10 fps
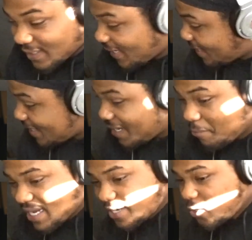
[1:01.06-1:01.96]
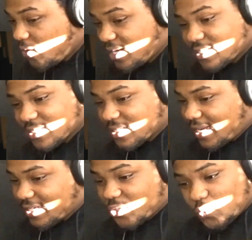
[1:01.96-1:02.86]
and he been doing it since
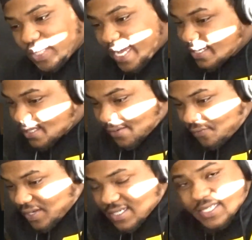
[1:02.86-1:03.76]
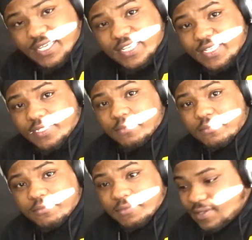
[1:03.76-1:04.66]
like 2015.
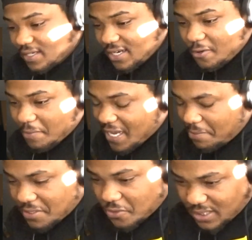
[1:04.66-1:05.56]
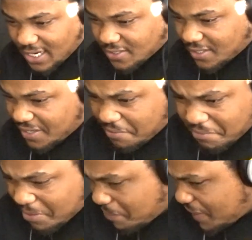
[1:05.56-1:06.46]
You know, maybe 2000, uh,
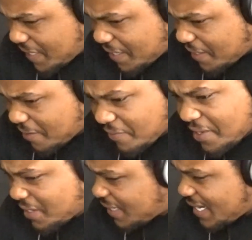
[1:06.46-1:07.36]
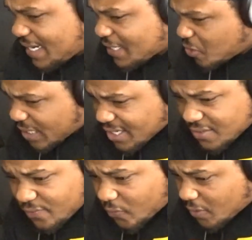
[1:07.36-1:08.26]
the beginning of the end of
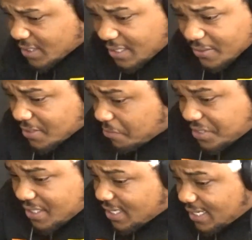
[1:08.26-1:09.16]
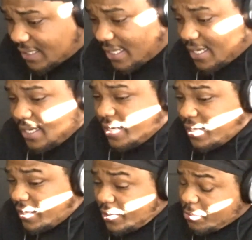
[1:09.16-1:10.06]
2014 or some shit like that.
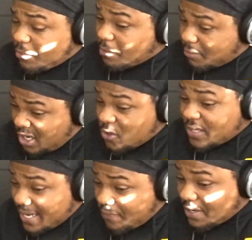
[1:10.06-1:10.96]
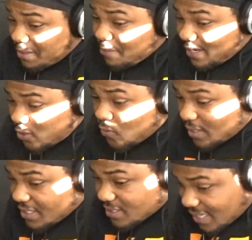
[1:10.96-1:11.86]
But bro, definitely been
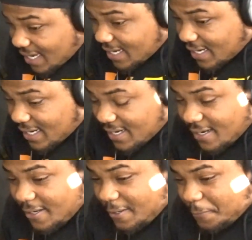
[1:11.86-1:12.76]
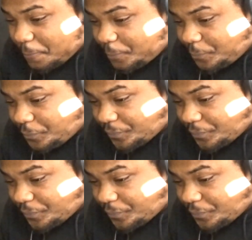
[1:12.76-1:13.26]
doing this thing, and um,